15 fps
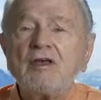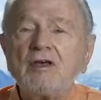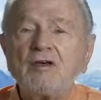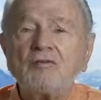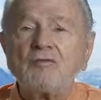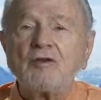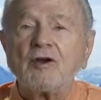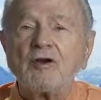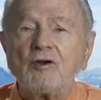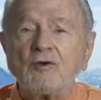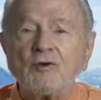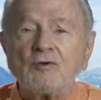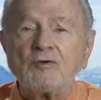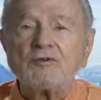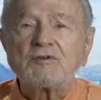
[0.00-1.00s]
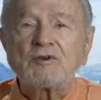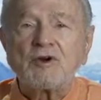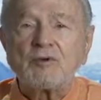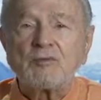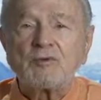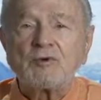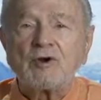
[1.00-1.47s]
of their own
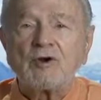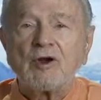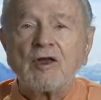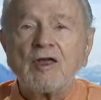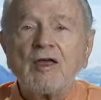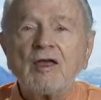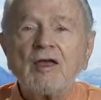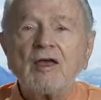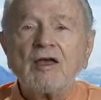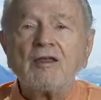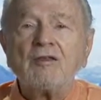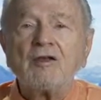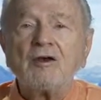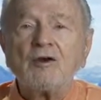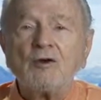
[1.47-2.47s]
scripture and their